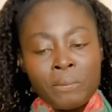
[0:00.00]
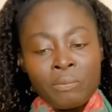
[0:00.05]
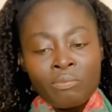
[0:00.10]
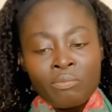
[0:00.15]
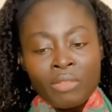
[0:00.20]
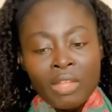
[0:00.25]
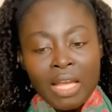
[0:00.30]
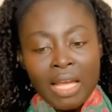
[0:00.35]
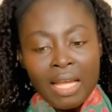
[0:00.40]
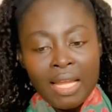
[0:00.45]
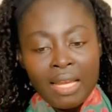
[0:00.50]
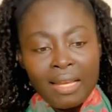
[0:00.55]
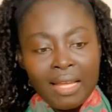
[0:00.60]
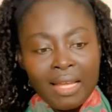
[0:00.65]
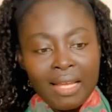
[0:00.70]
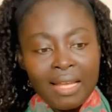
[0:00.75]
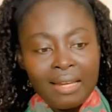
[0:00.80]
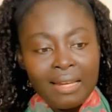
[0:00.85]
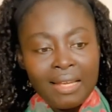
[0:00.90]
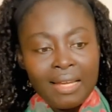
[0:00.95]
and,
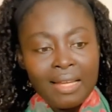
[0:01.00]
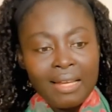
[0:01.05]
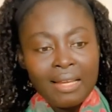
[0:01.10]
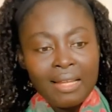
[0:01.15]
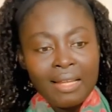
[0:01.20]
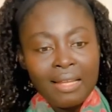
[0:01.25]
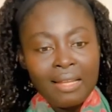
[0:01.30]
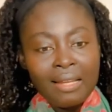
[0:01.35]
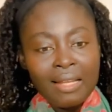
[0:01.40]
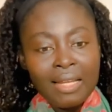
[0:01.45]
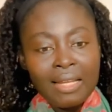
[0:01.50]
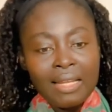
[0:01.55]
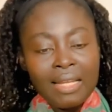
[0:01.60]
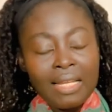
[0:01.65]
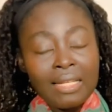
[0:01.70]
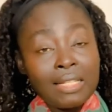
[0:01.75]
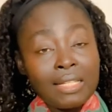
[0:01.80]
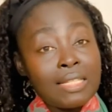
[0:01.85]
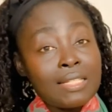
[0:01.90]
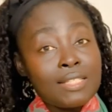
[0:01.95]
and, and, and,
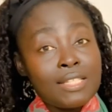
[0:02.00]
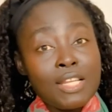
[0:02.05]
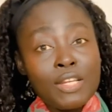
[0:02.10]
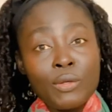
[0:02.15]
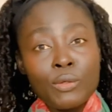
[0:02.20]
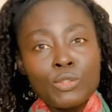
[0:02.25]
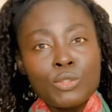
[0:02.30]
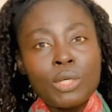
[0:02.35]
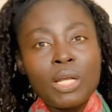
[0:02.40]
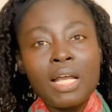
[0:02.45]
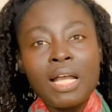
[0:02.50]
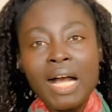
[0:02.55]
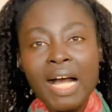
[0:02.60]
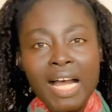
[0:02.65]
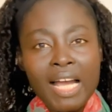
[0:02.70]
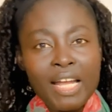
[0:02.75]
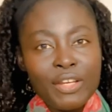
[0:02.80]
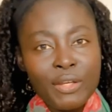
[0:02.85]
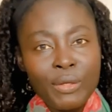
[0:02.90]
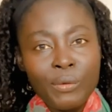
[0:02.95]
and continue to
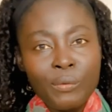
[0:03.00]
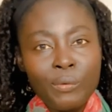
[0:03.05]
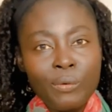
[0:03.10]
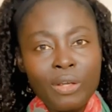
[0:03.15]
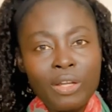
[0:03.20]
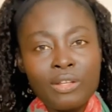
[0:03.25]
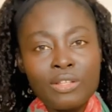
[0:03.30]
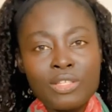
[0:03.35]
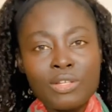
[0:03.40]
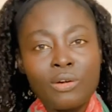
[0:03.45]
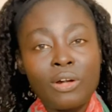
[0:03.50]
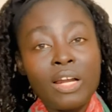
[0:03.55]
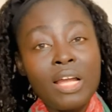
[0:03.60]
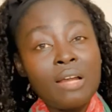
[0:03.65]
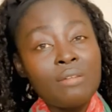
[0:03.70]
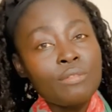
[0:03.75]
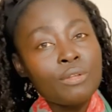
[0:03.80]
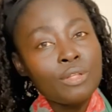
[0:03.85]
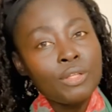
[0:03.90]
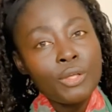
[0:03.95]
guide you into our
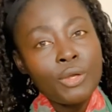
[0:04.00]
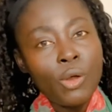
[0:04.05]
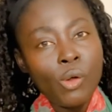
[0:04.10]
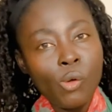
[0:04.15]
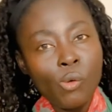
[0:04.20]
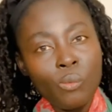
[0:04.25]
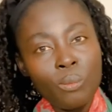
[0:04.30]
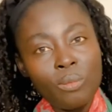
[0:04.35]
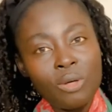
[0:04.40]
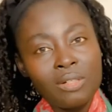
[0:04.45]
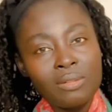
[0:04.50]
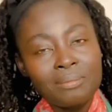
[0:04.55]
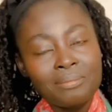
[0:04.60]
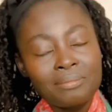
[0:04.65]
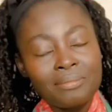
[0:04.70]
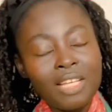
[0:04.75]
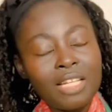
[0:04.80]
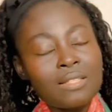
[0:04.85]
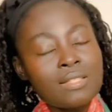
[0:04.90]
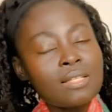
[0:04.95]
heavenly home.
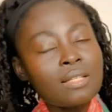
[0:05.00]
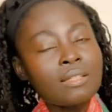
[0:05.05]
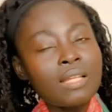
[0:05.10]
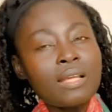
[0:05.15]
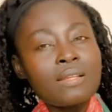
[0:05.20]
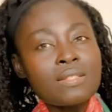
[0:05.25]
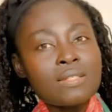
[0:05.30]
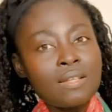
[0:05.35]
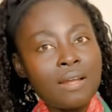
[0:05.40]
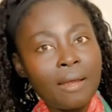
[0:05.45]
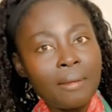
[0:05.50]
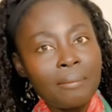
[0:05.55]
Until next time.